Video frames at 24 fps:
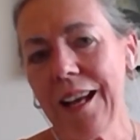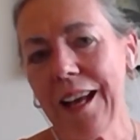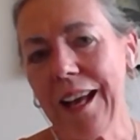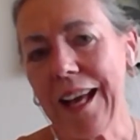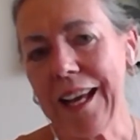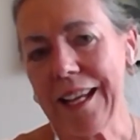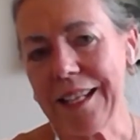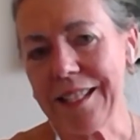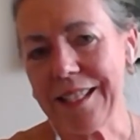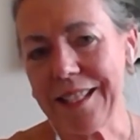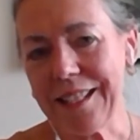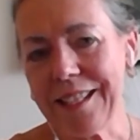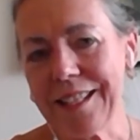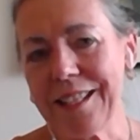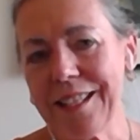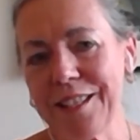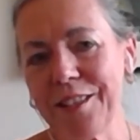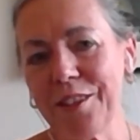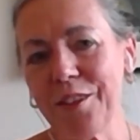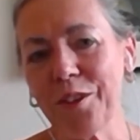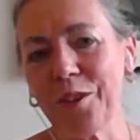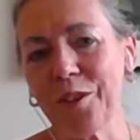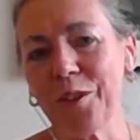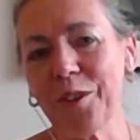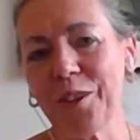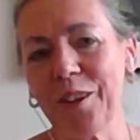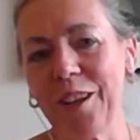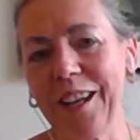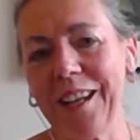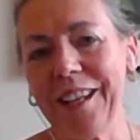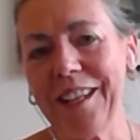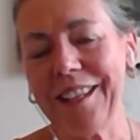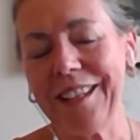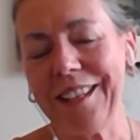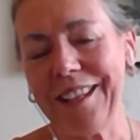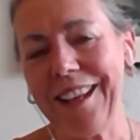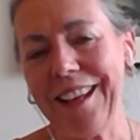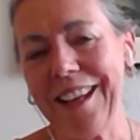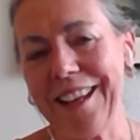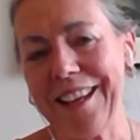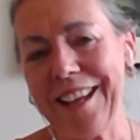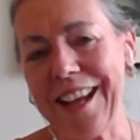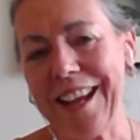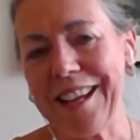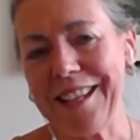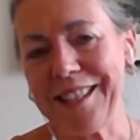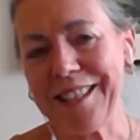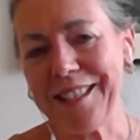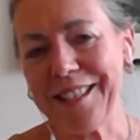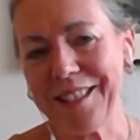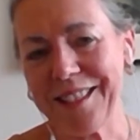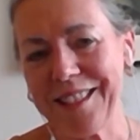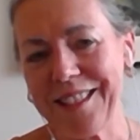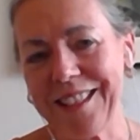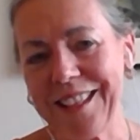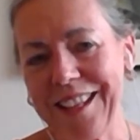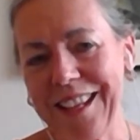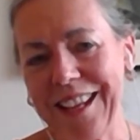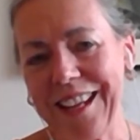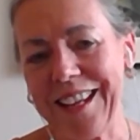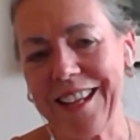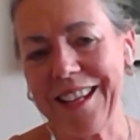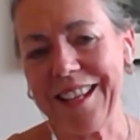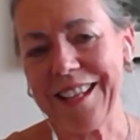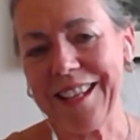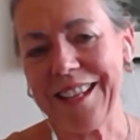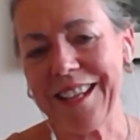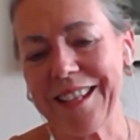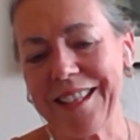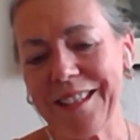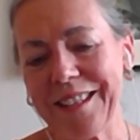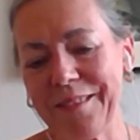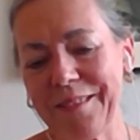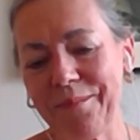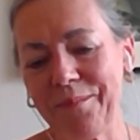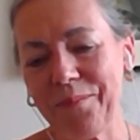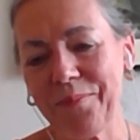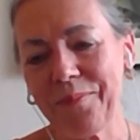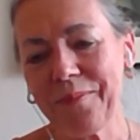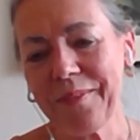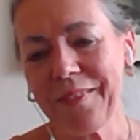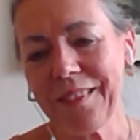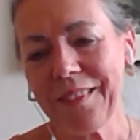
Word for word: I did an, uh, a, a,